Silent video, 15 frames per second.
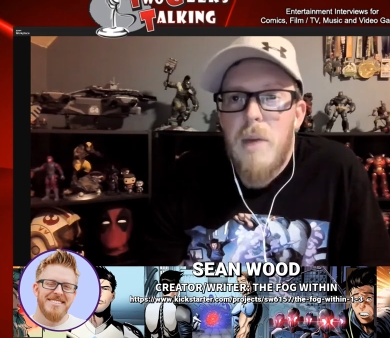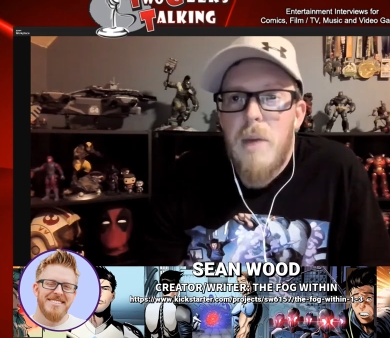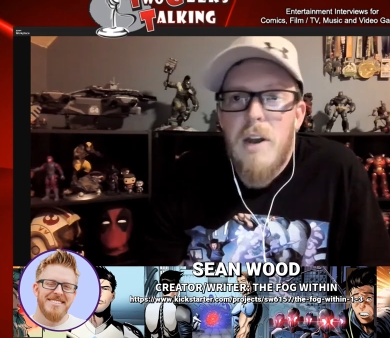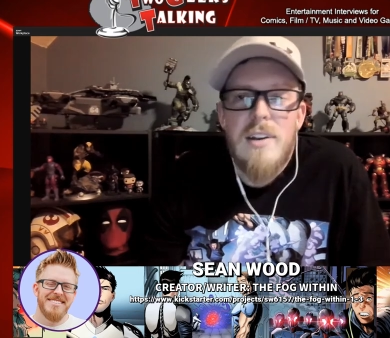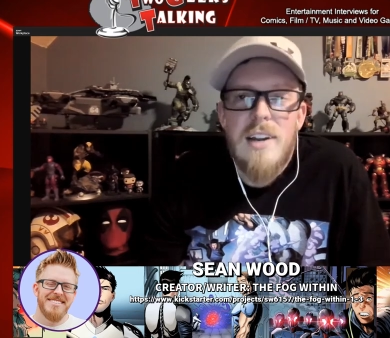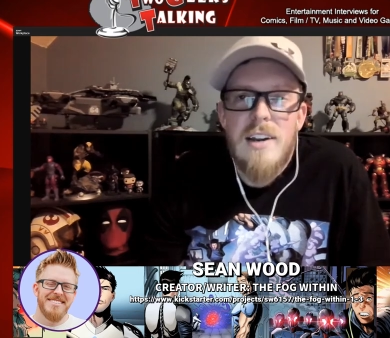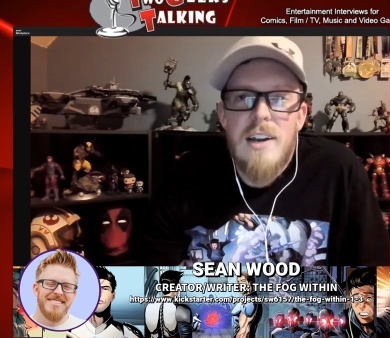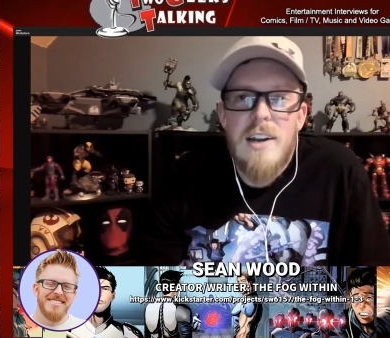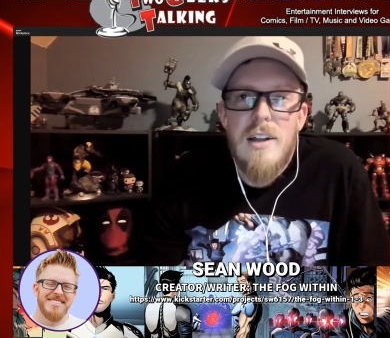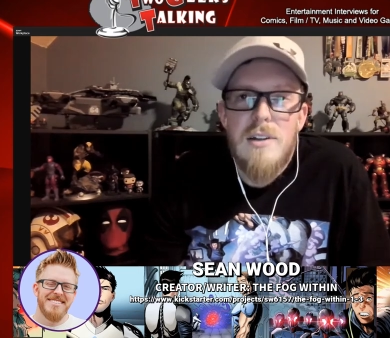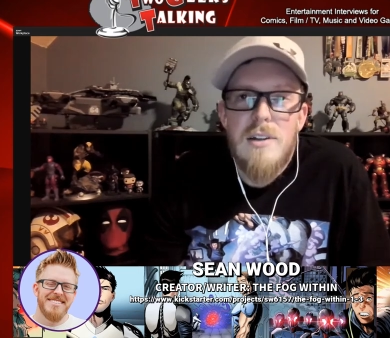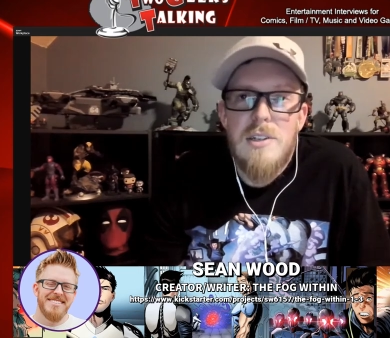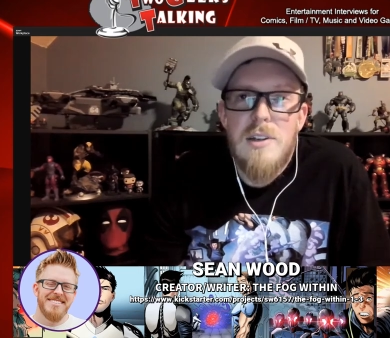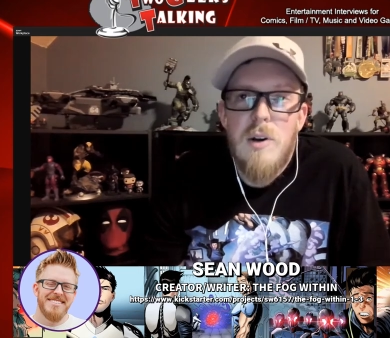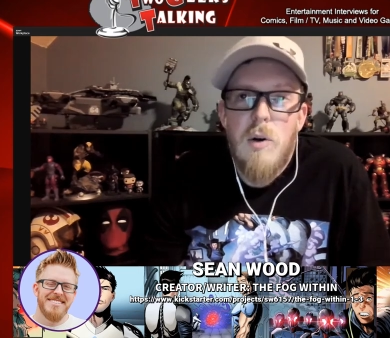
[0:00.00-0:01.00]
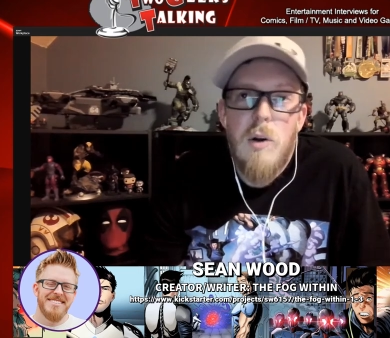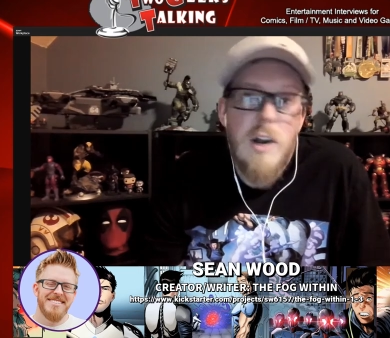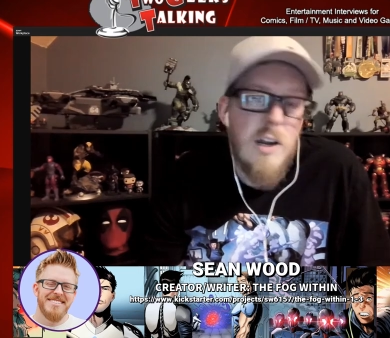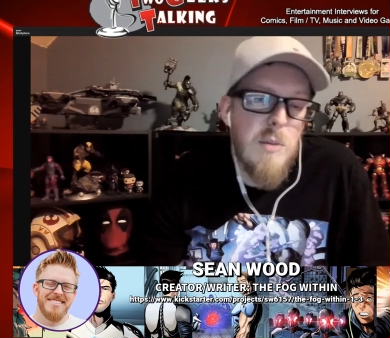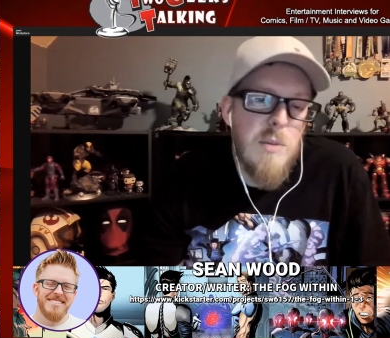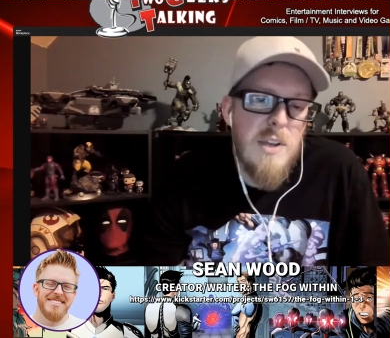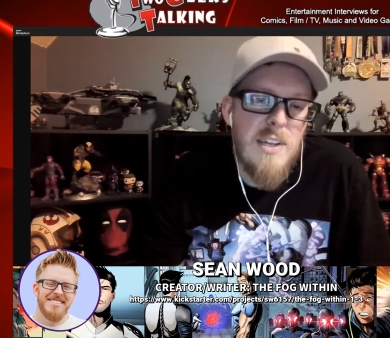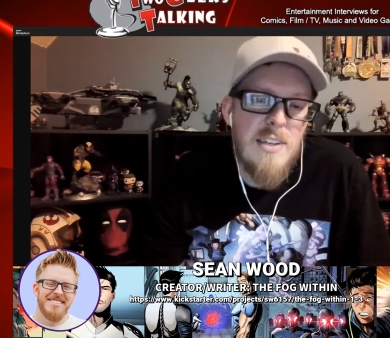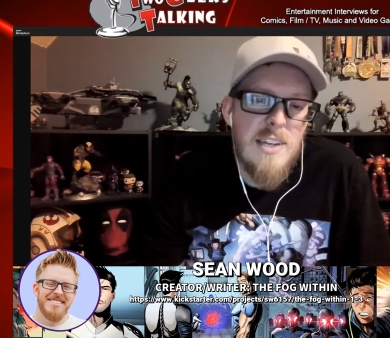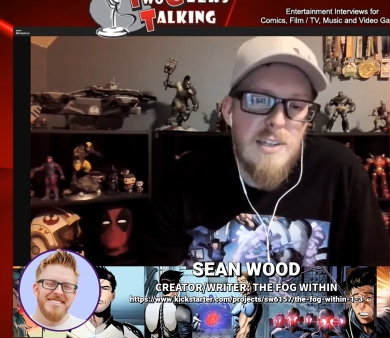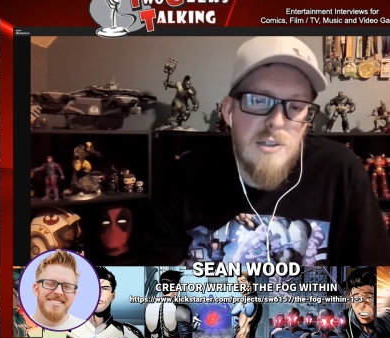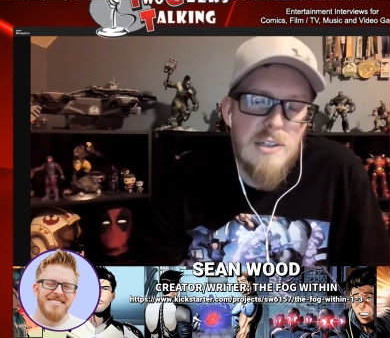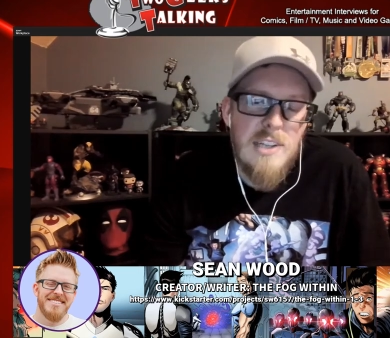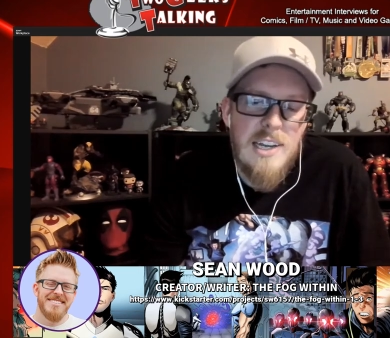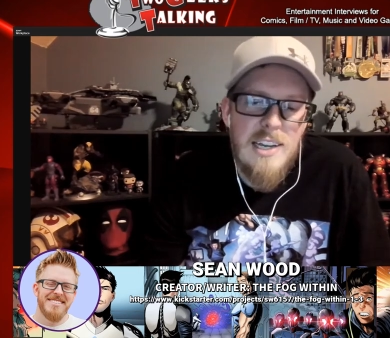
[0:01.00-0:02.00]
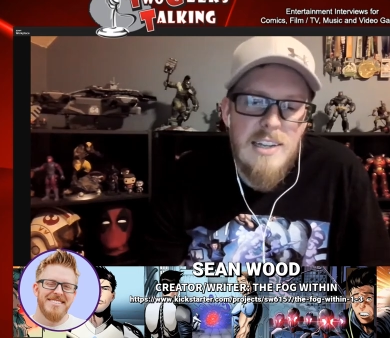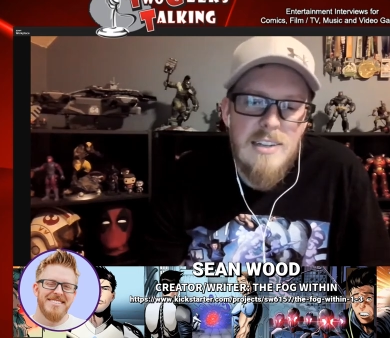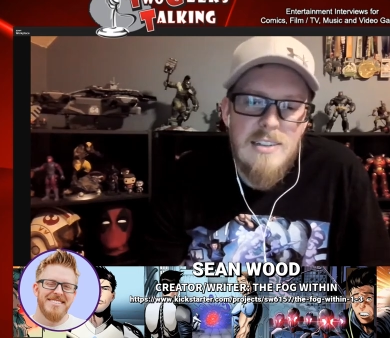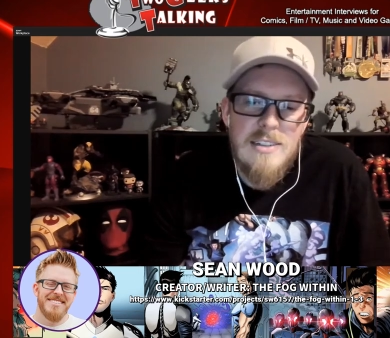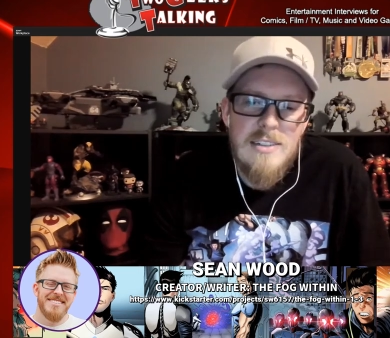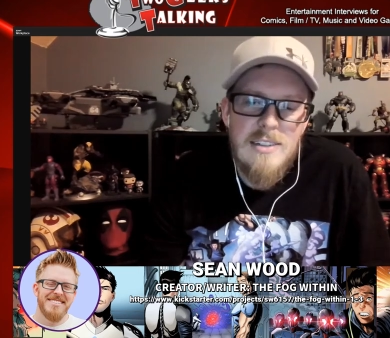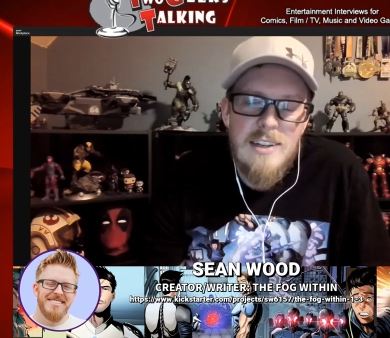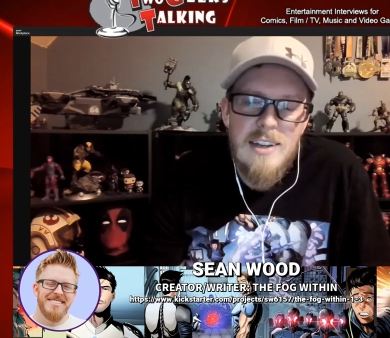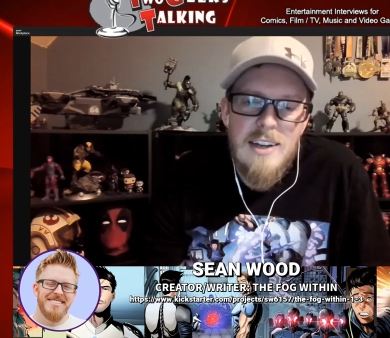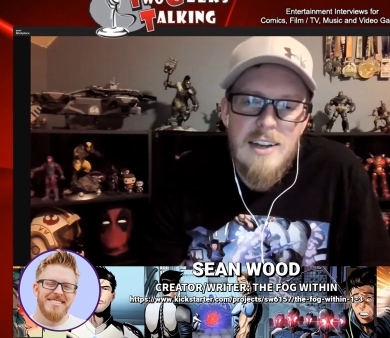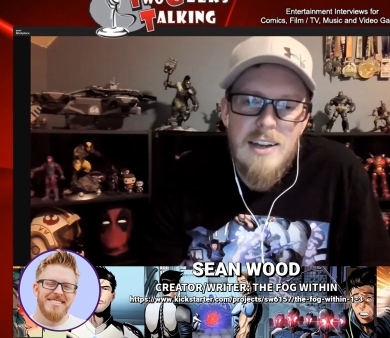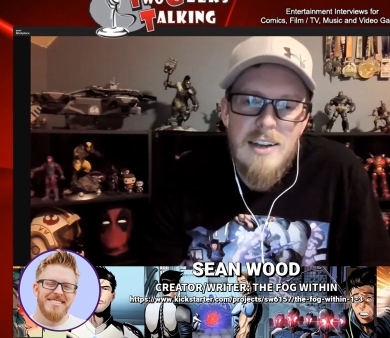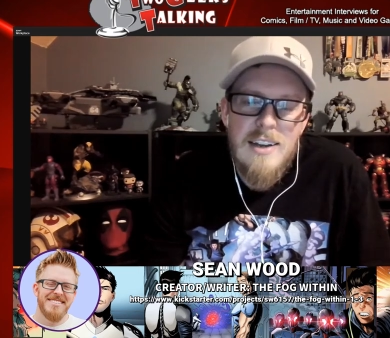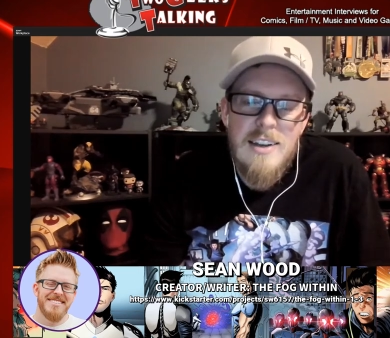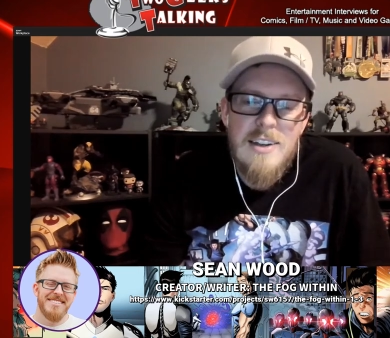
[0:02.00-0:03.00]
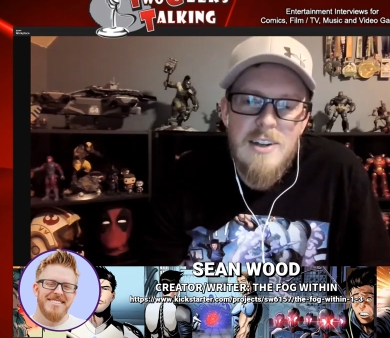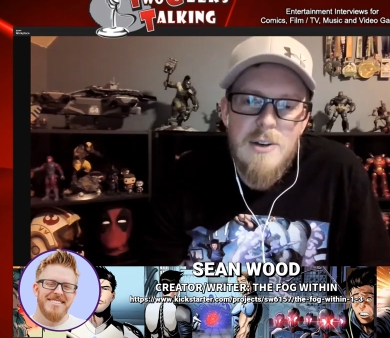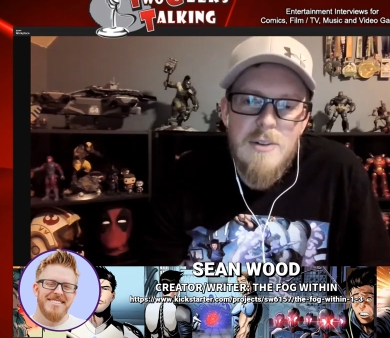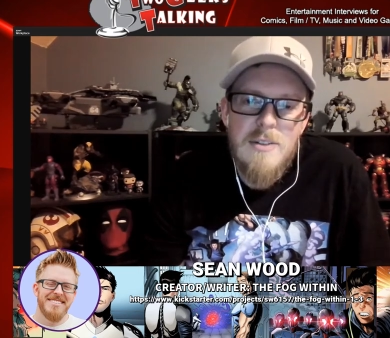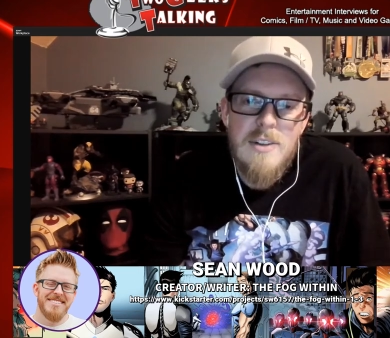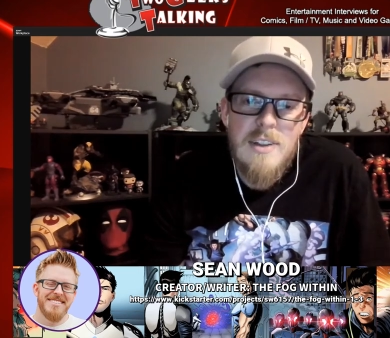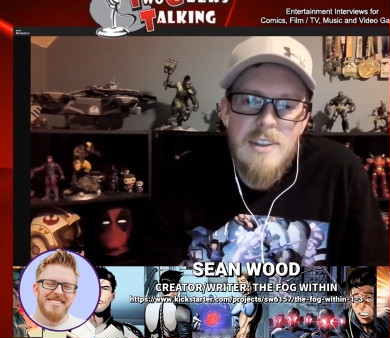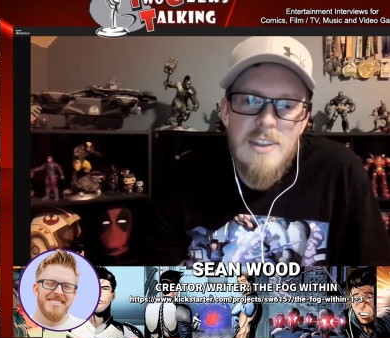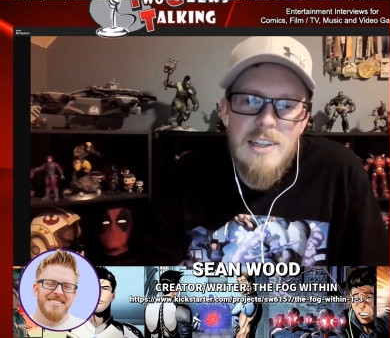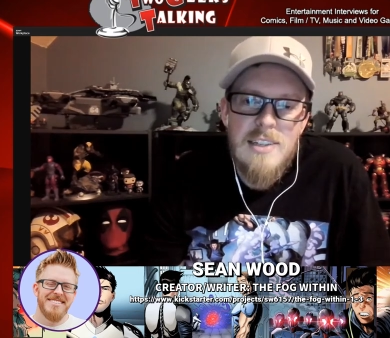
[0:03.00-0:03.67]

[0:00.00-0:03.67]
Speaker 1: better technology, or it could be desert land, you know,